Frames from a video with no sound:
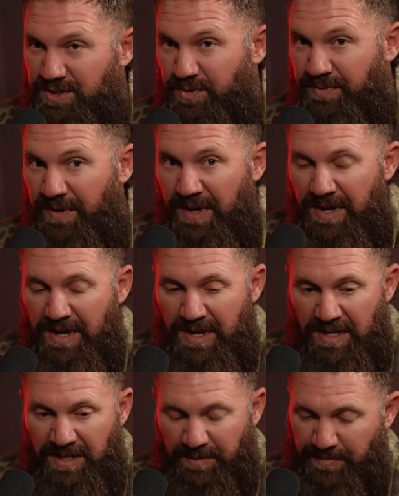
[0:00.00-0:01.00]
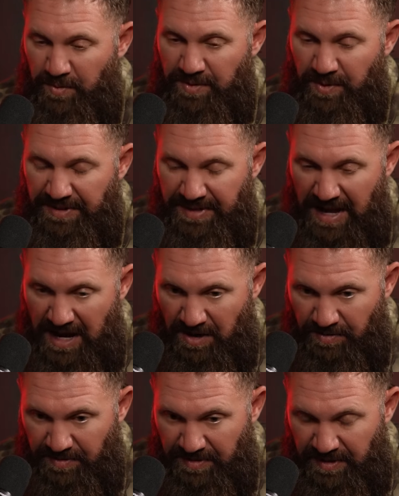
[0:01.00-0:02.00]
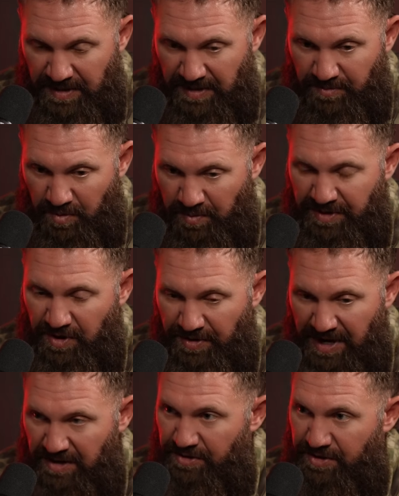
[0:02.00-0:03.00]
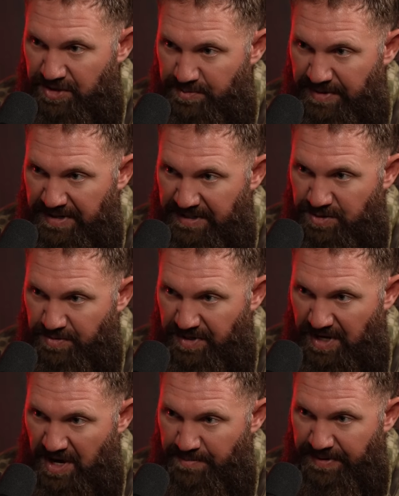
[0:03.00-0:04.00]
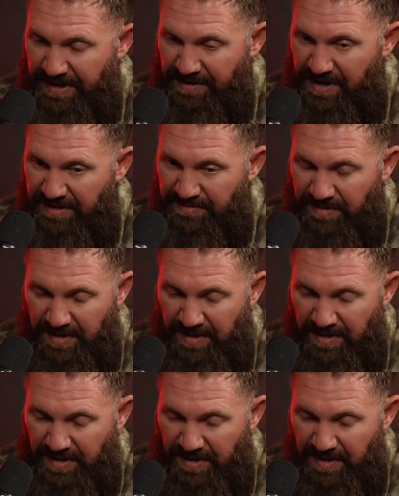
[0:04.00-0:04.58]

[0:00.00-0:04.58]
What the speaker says: So but we went down when we'd go down and do some hits with the company, right?